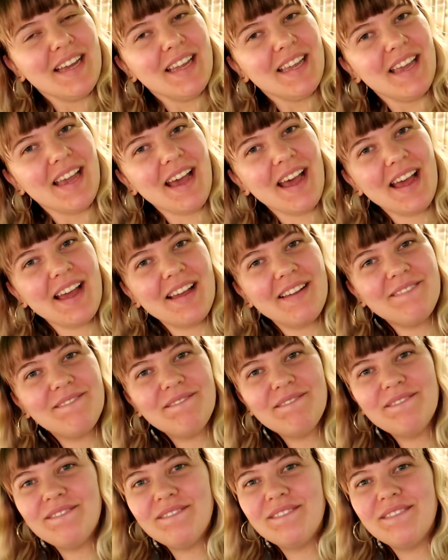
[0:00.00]
Yeah,
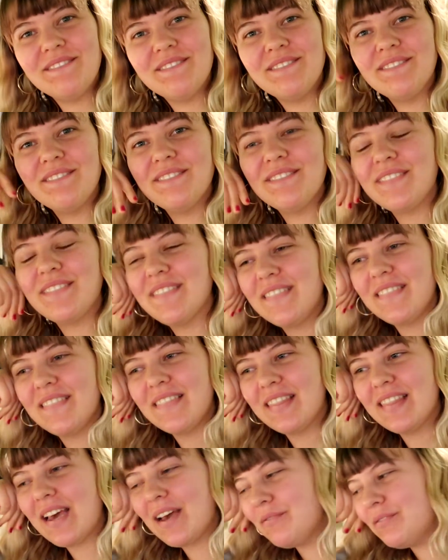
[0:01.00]

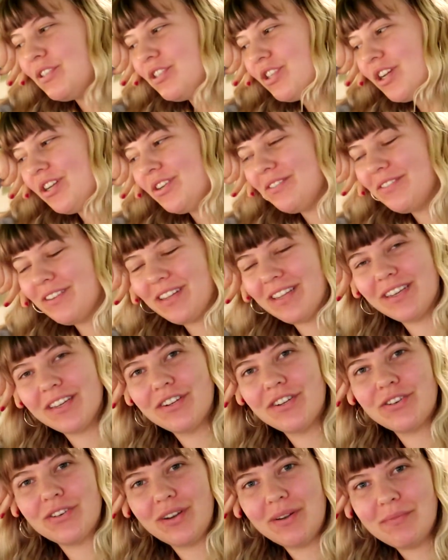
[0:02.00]
that was genuinely
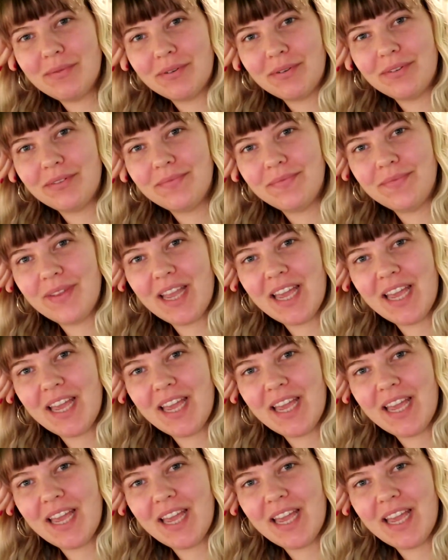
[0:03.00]
enjoyable.